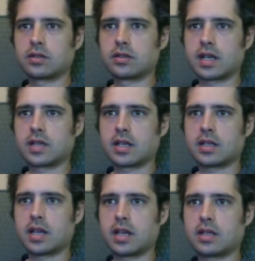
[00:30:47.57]
San
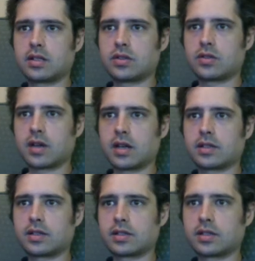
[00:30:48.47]

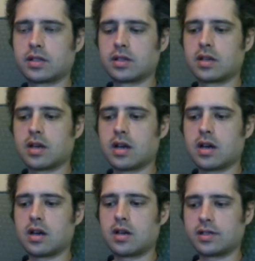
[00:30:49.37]
Andreas,
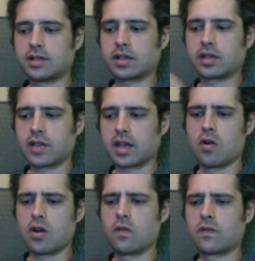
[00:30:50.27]
is it like an
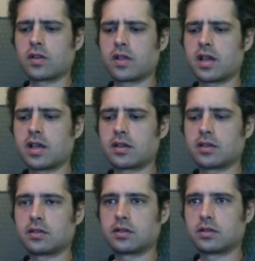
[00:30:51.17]
overlay
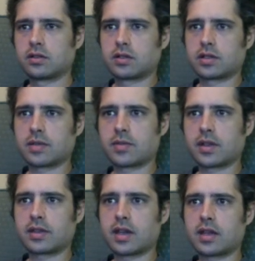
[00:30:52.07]
or something
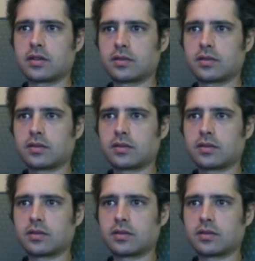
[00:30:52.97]
like that?